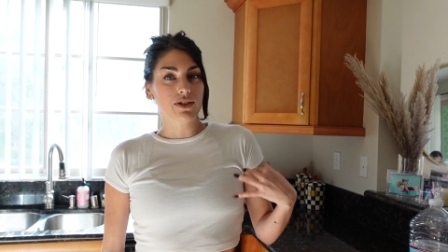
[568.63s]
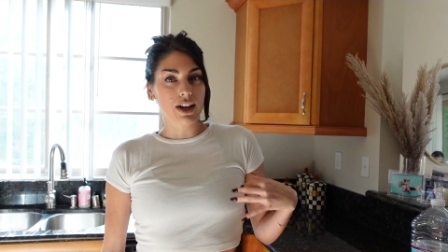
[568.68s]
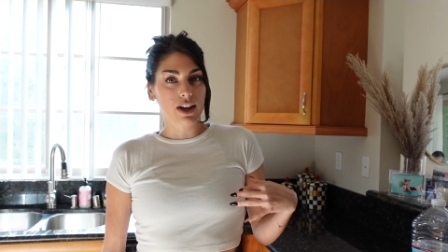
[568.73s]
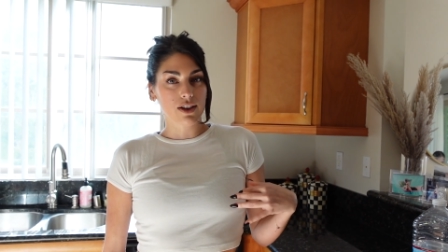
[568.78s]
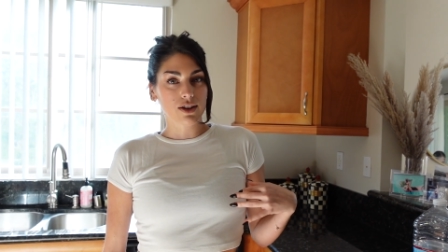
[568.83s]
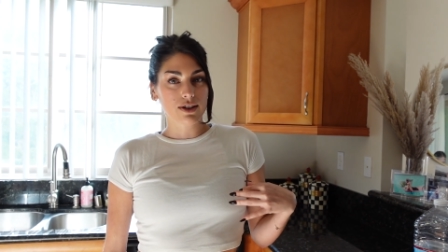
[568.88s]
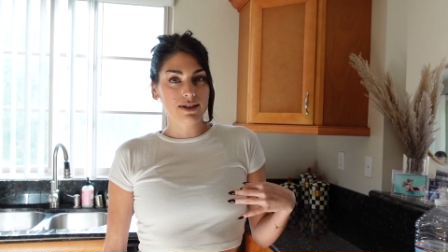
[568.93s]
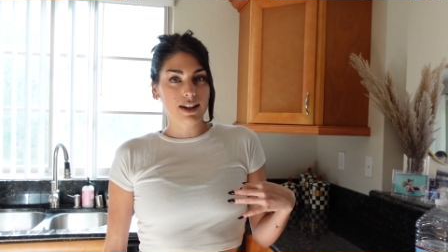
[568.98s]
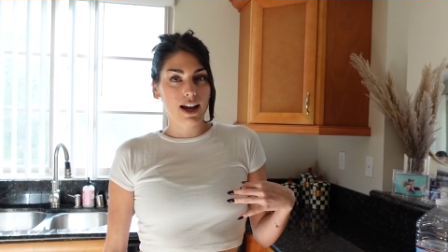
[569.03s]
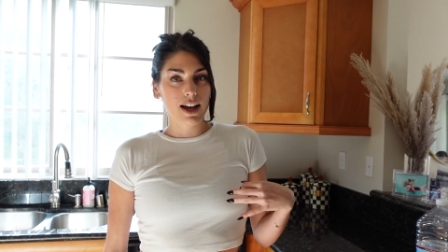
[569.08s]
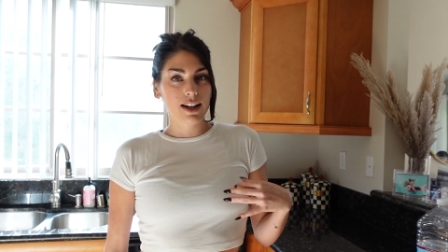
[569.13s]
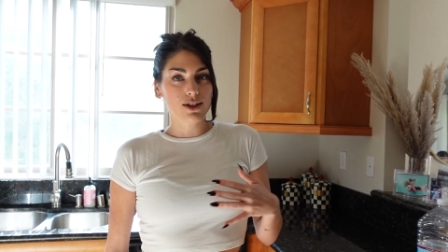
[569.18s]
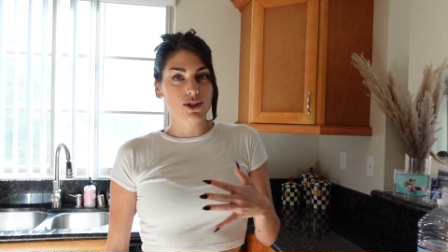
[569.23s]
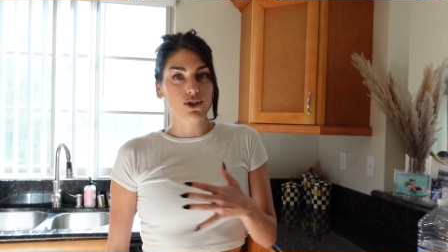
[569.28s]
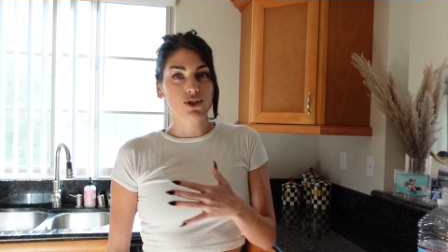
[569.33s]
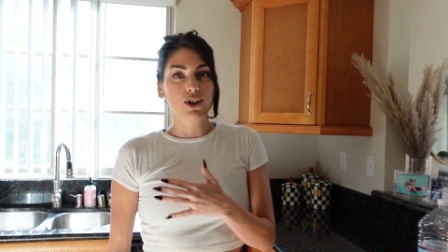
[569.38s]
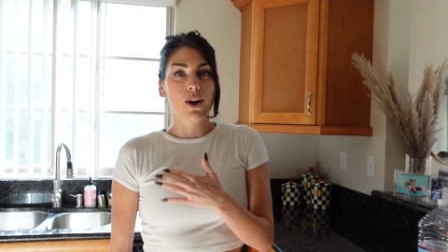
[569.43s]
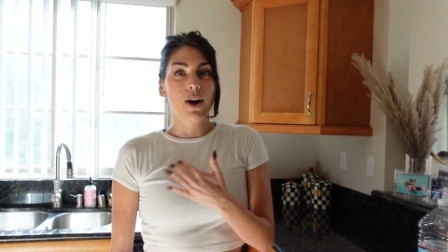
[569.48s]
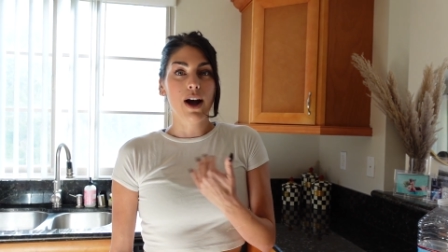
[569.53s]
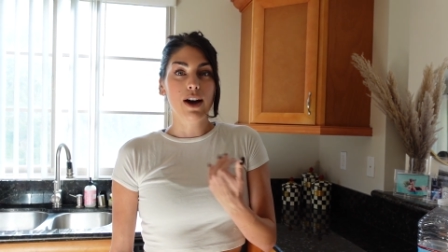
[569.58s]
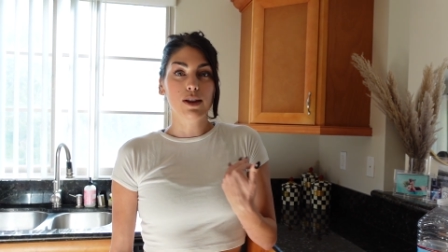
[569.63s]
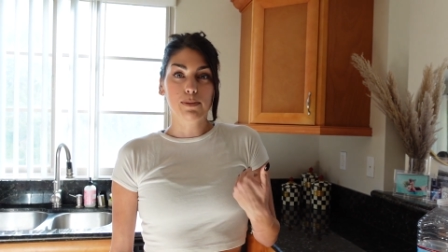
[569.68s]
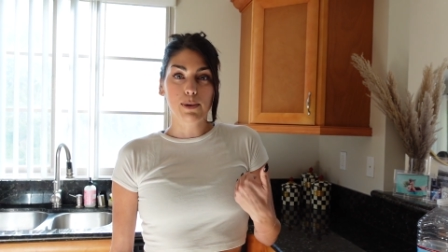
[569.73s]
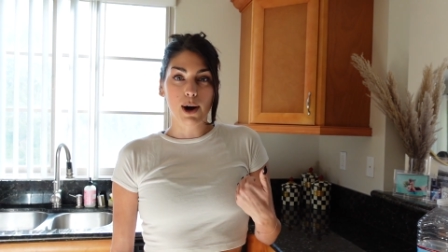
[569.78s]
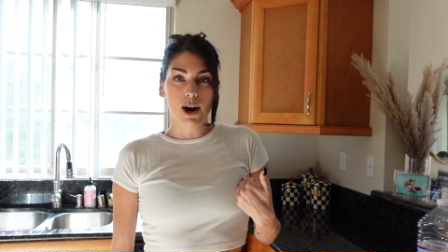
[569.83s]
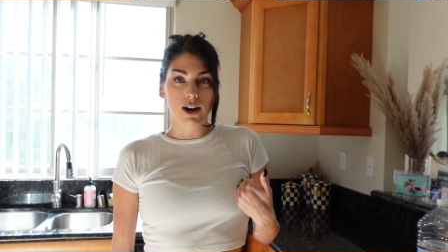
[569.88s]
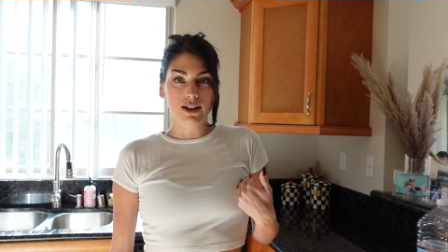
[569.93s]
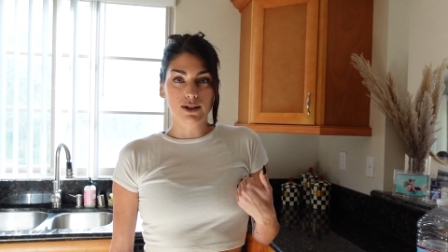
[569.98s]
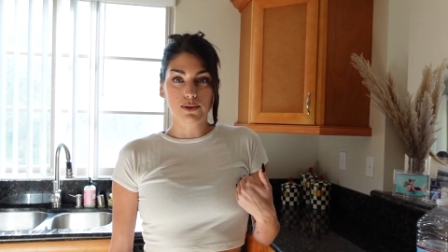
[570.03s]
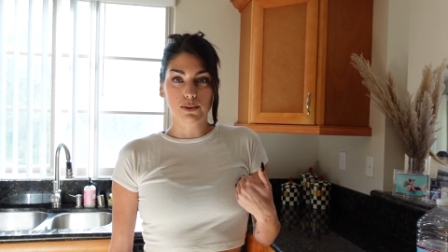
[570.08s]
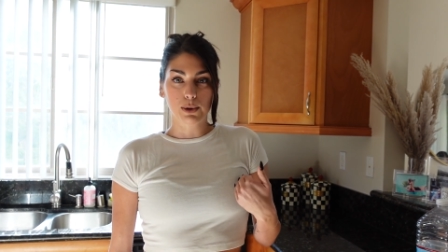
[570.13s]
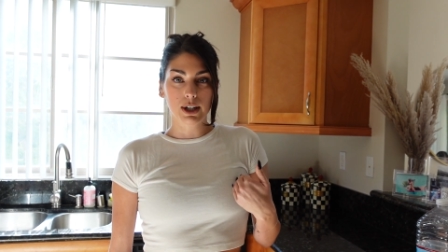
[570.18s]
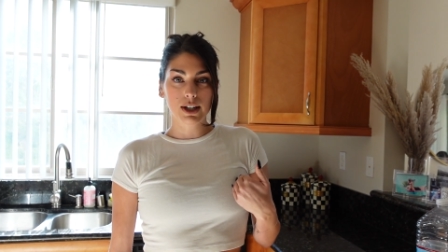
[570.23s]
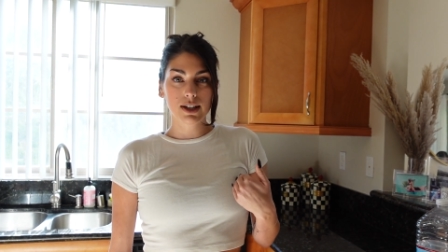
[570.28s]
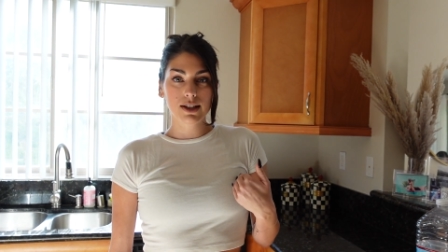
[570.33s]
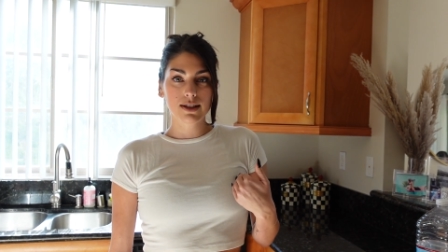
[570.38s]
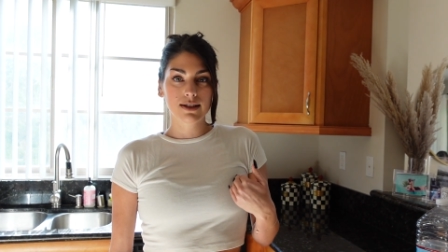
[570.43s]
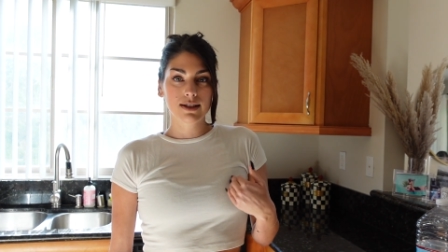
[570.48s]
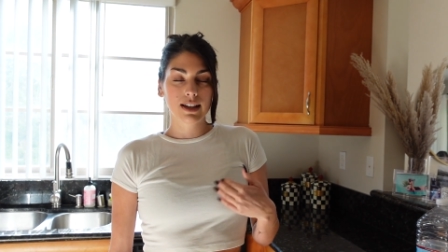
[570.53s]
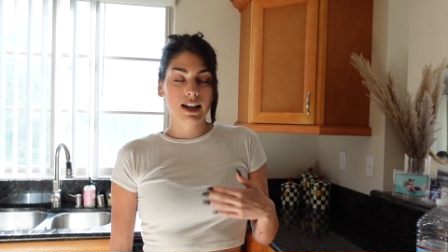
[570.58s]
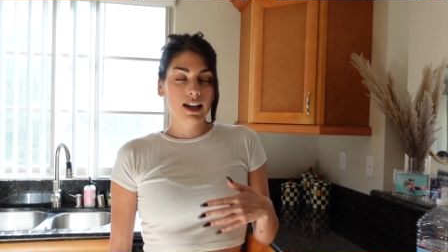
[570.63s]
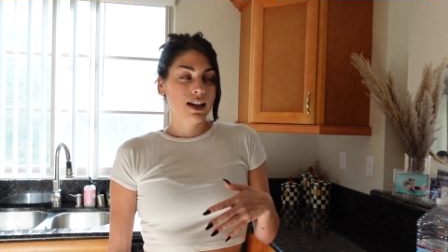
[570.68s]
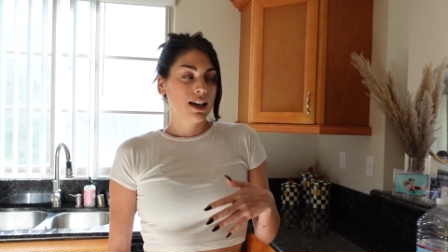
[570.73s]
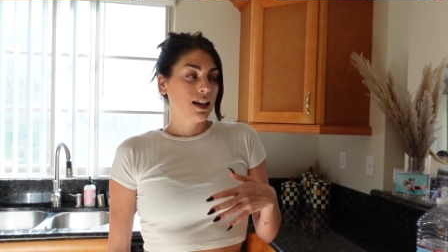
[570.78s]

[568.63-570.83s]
the other side to show how the product works.